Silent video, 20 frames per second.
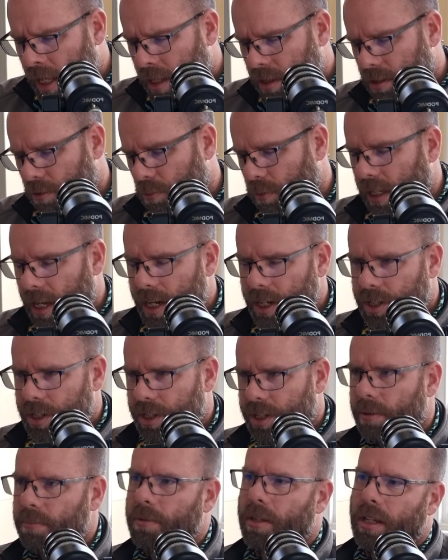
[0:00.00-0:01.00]
The
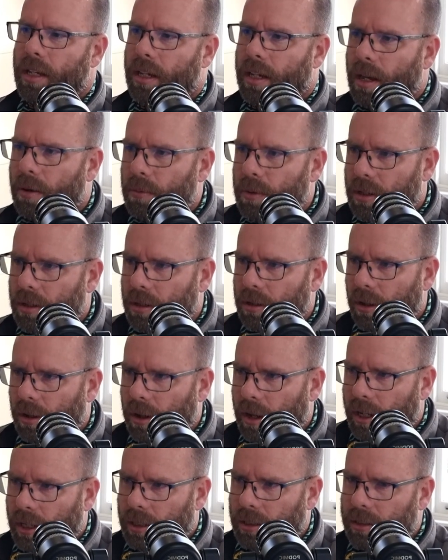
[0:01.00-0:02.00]
relationship that you get with a
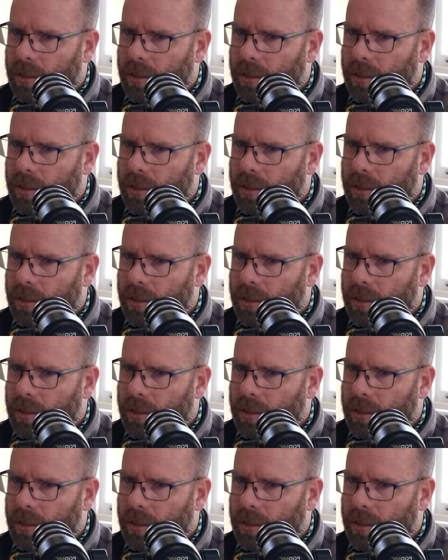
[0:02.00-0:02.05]
client,